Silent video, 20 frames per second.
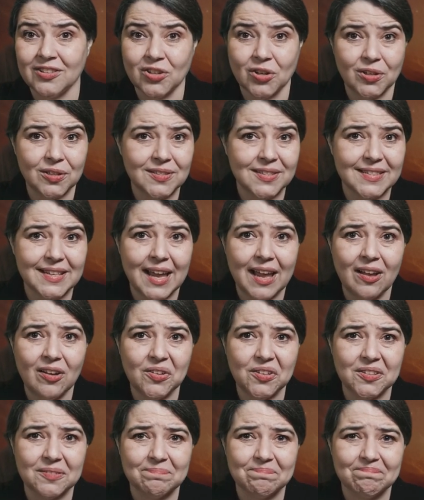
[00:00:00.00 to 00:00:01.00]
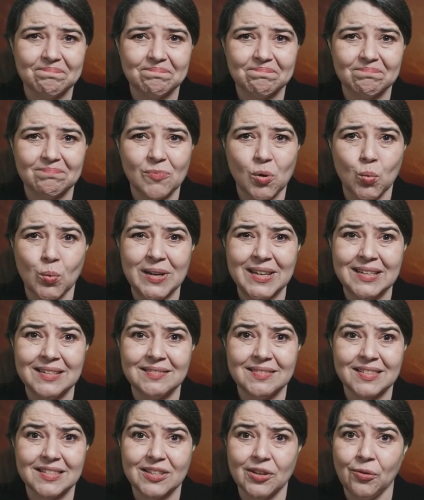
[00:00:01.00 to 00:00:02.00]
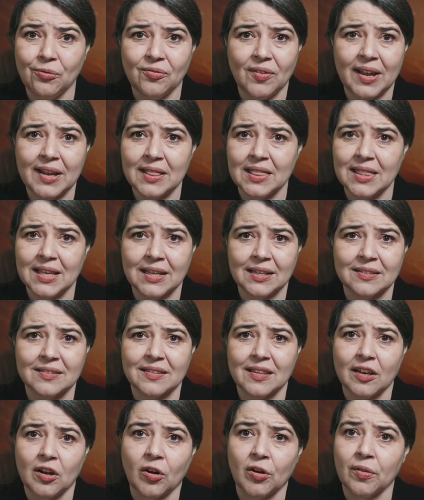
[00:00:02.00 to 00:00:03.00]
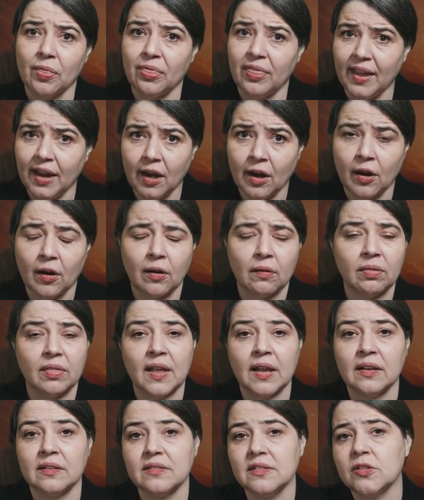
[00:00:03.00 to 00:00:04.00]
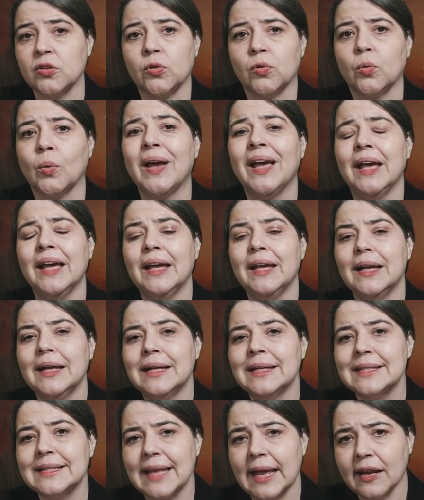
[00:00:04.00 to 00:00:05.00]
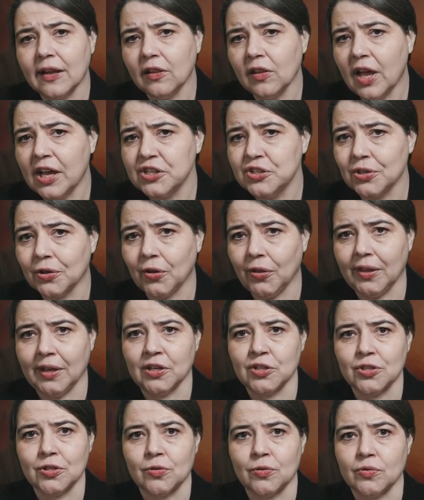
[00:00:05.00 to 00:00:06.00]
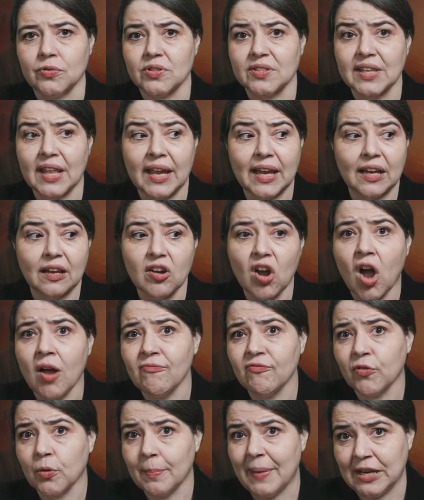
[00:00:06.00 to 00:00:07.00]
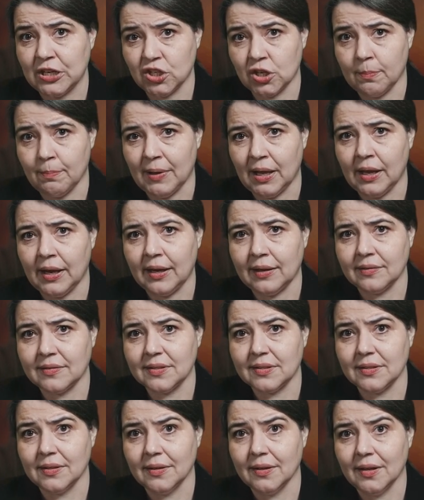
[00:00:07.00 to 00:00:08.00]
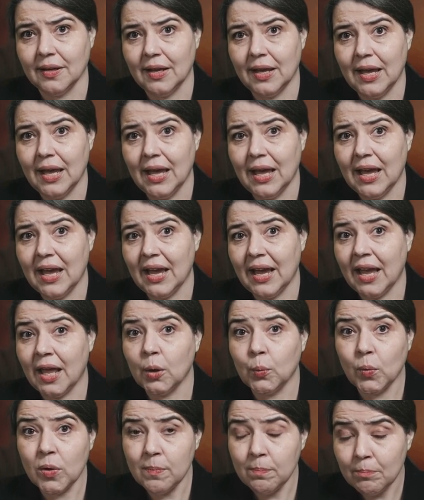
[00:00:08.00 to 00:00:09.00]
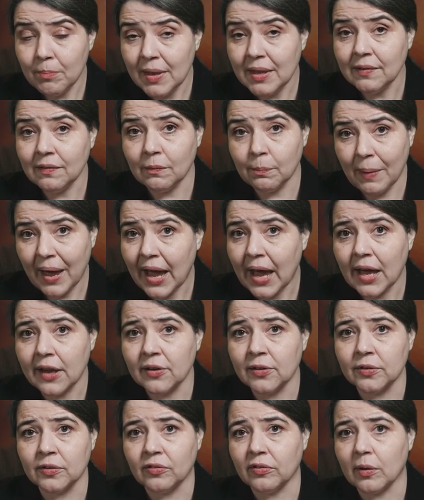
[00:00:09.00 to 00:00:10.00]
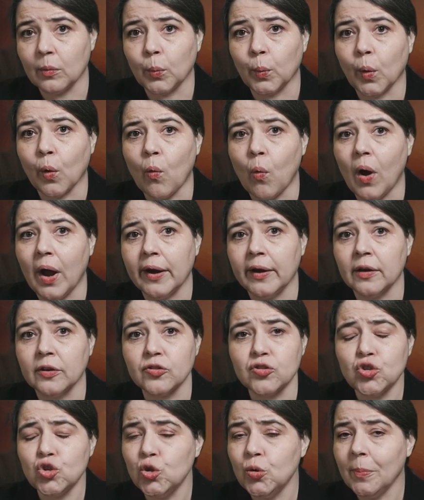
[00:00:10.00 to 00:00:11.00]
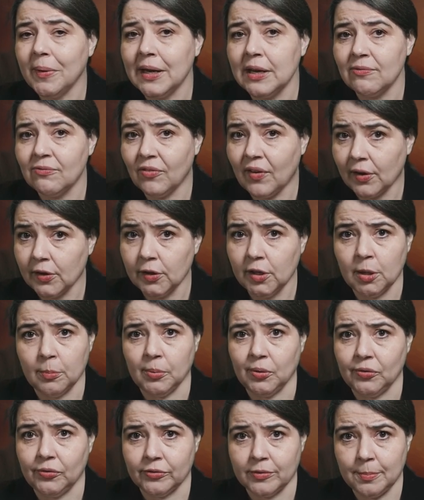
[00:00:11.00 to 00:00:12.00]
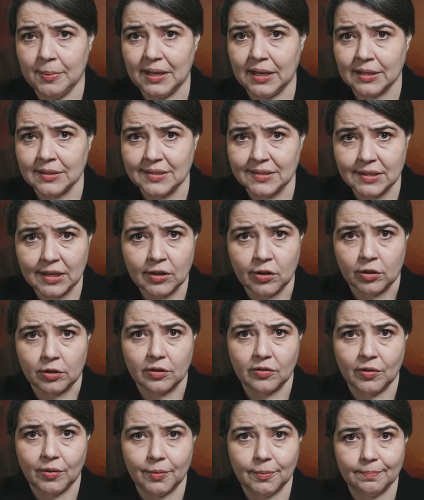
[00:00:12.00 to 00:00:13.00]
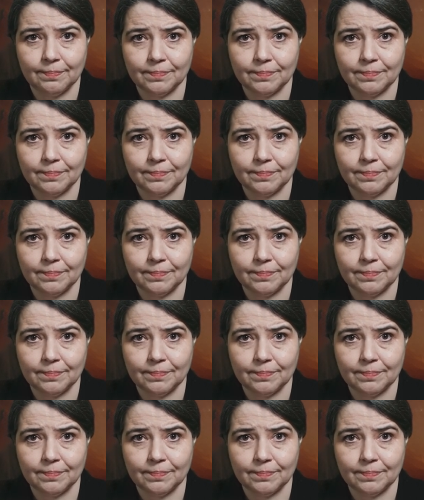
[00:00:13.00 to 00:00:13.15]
it turns out we still find things that aren't there thanks to psychological issues like confirmation bias and we miss patterns that require too many variables to be considered.